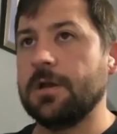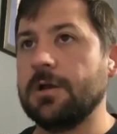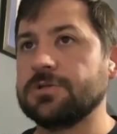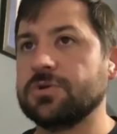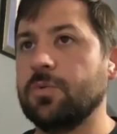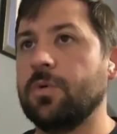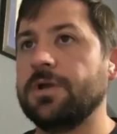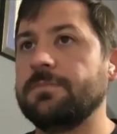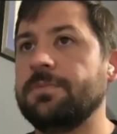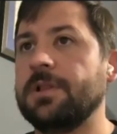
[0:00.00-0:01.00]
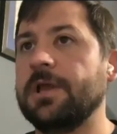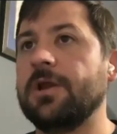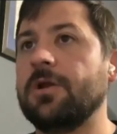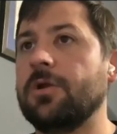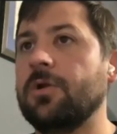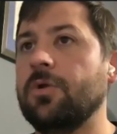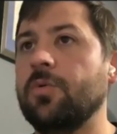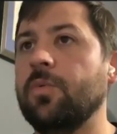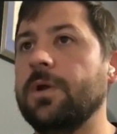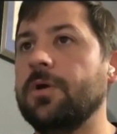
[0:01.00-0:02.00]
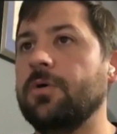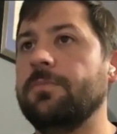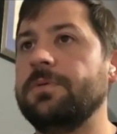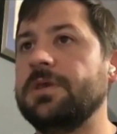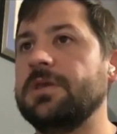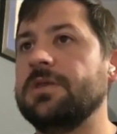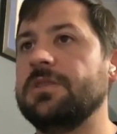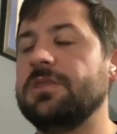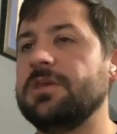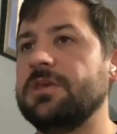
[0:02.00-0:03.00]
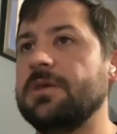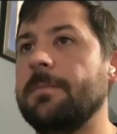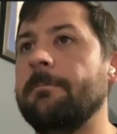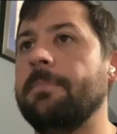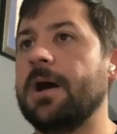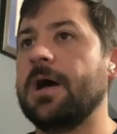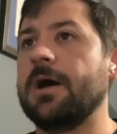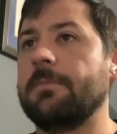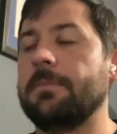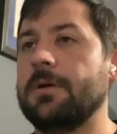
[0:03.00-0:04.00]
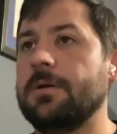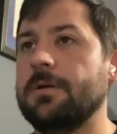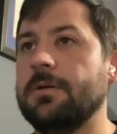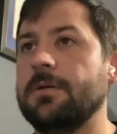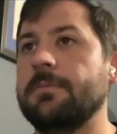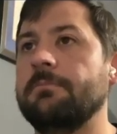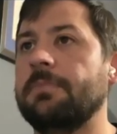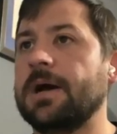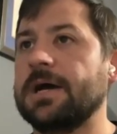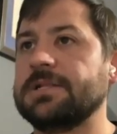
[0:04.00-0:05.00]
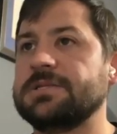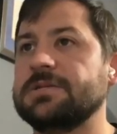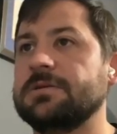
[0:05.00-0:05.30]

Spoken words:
So one player will be the bomb bot,